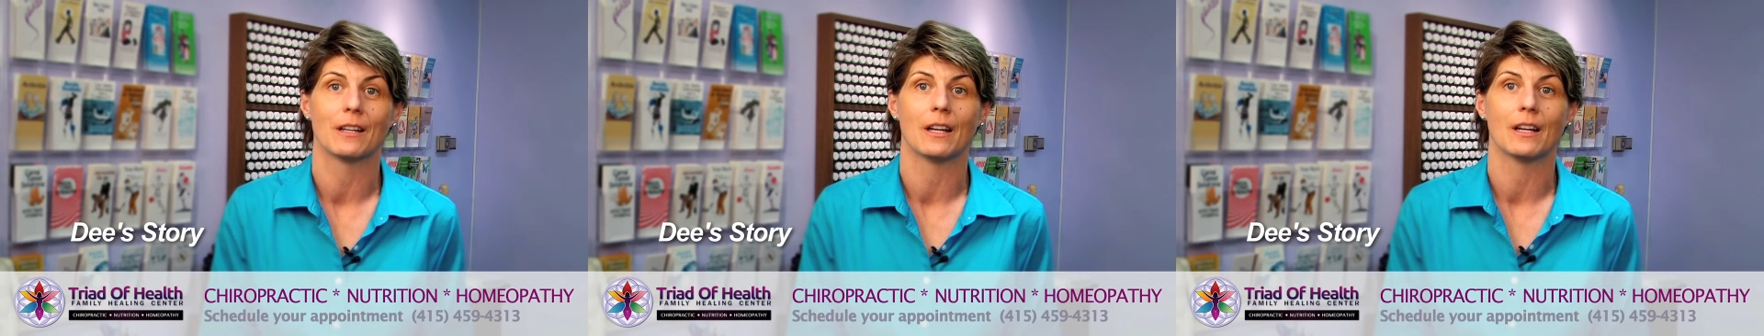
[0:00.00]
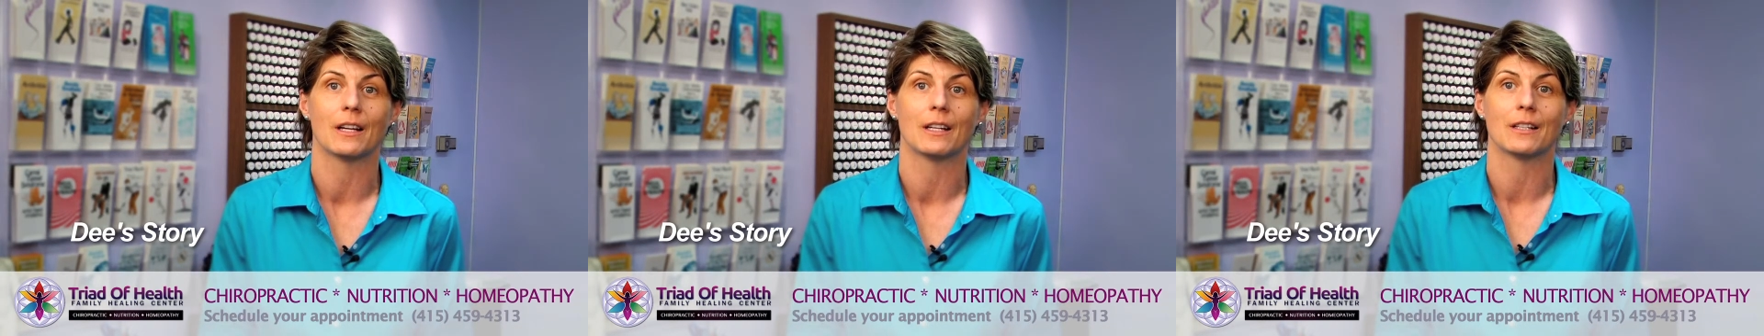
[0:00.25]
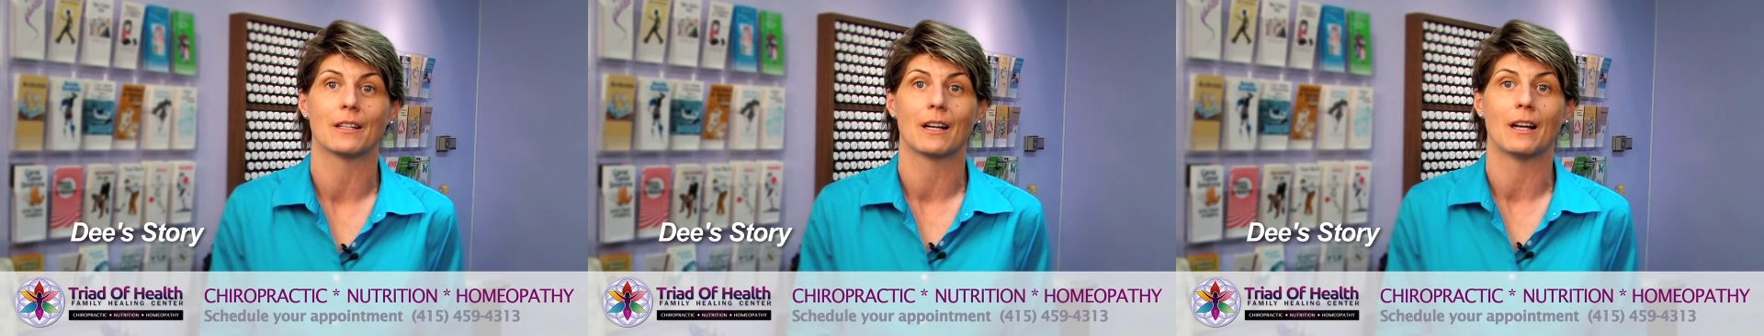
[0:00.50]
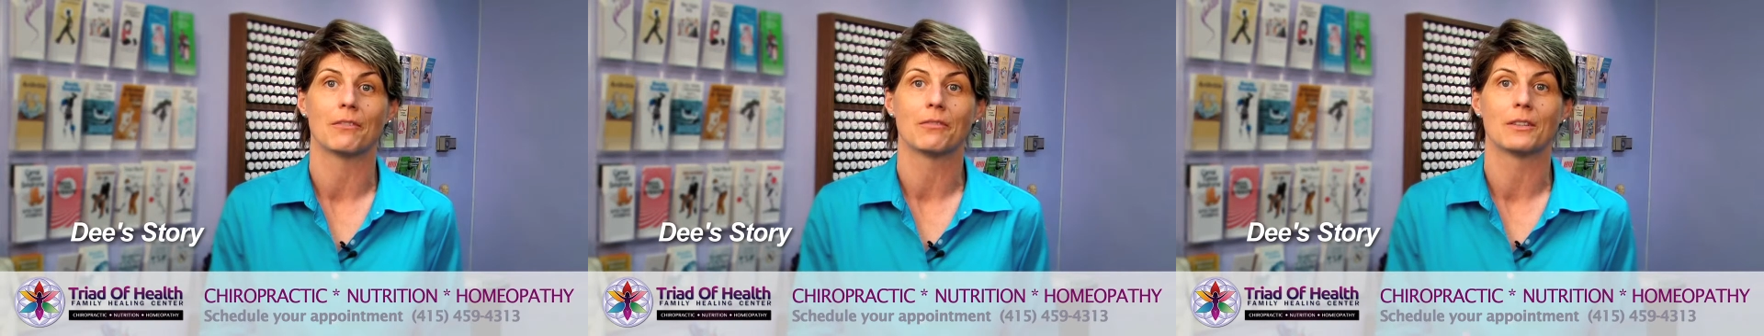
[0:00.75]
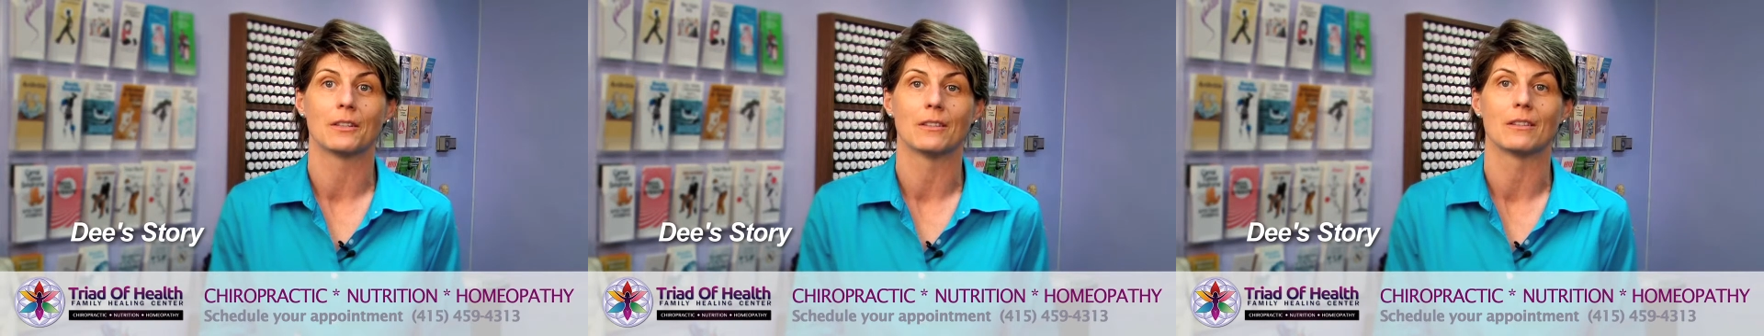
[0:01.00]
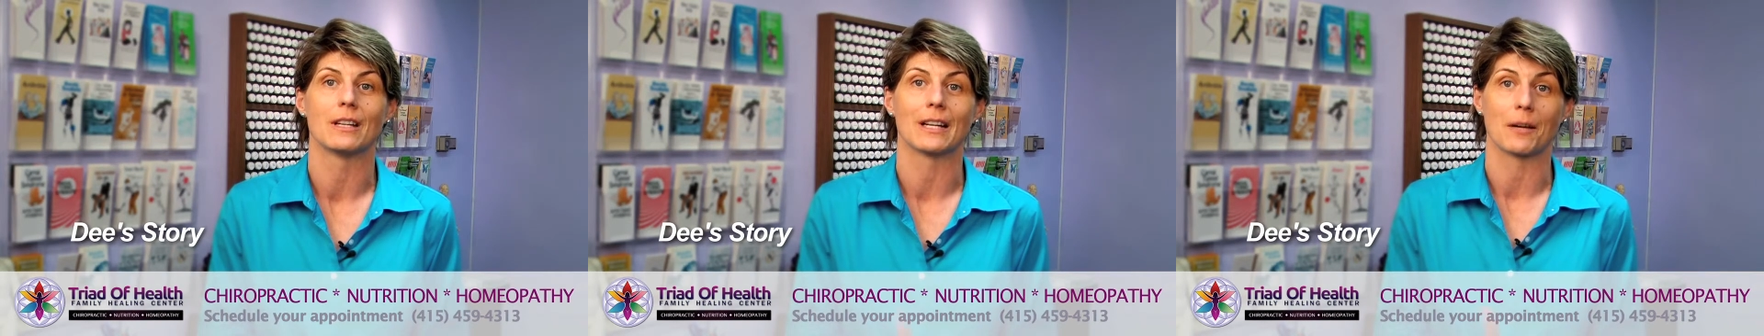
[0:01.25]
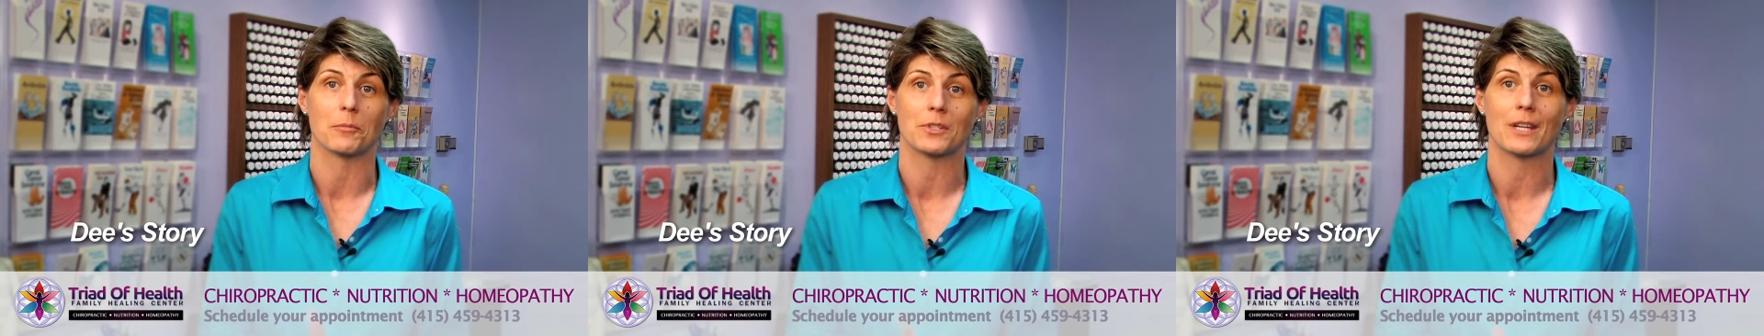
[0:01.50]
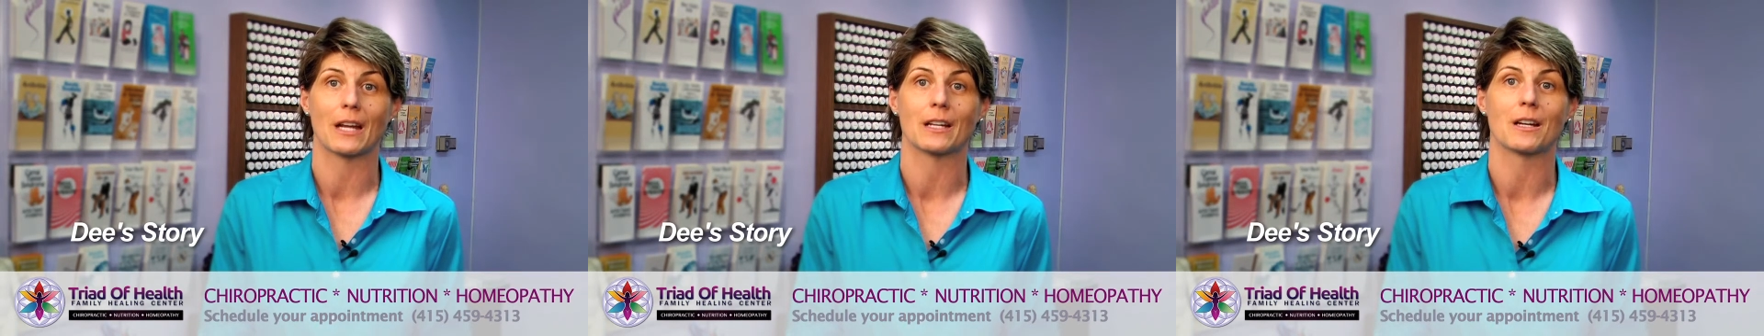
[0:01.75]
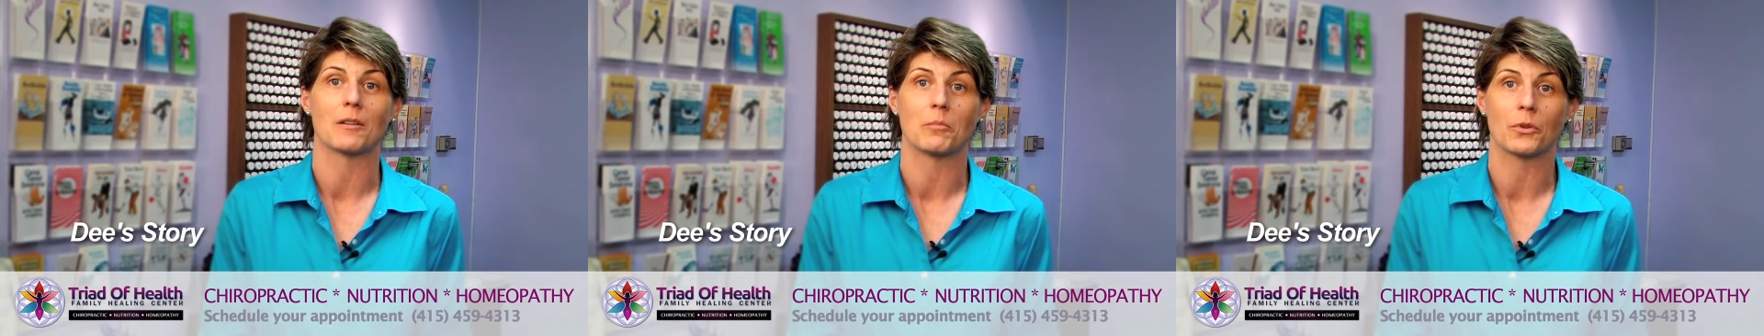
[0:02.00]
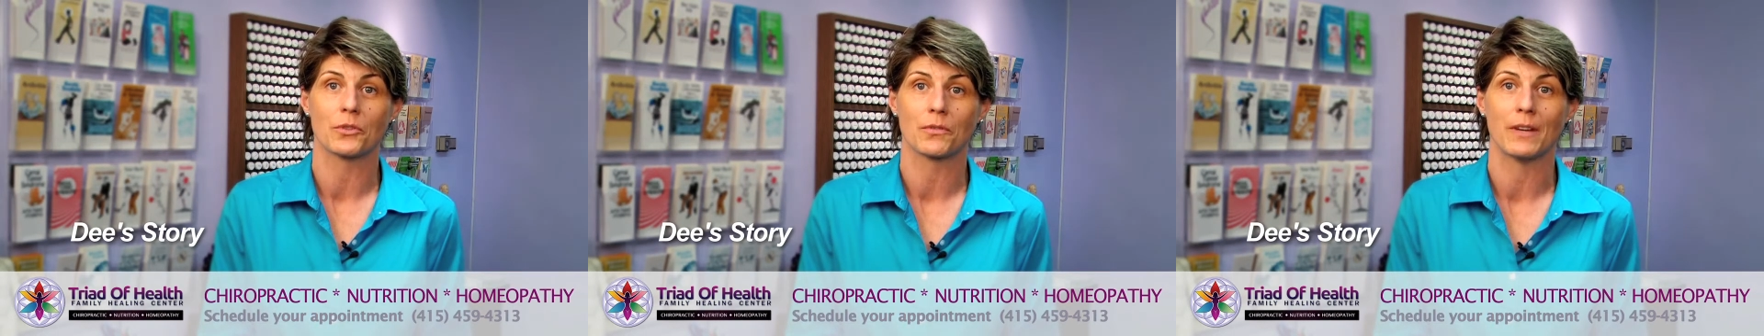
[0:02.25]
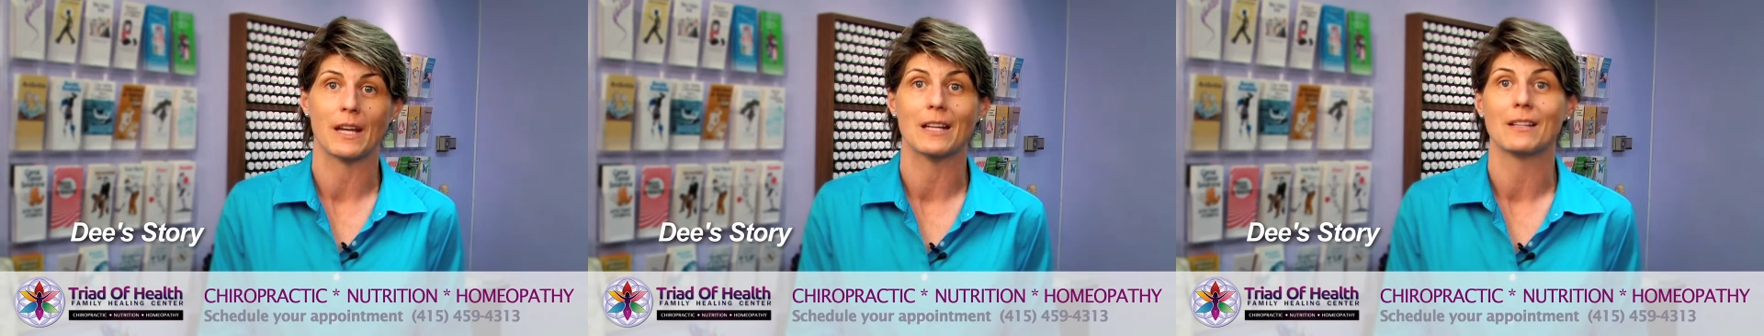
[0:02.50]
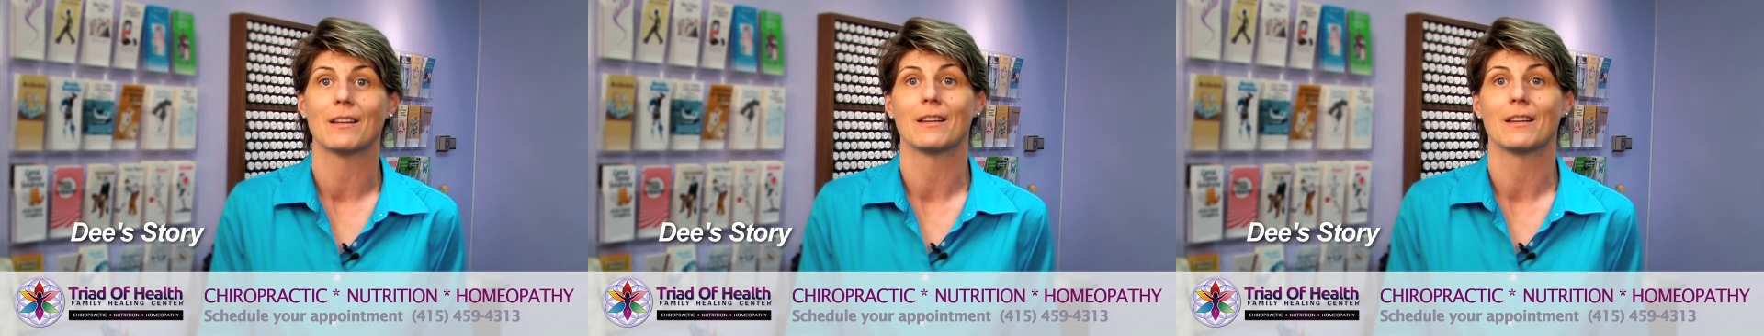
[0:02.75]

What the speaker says: and I feel like I'm standing on both feet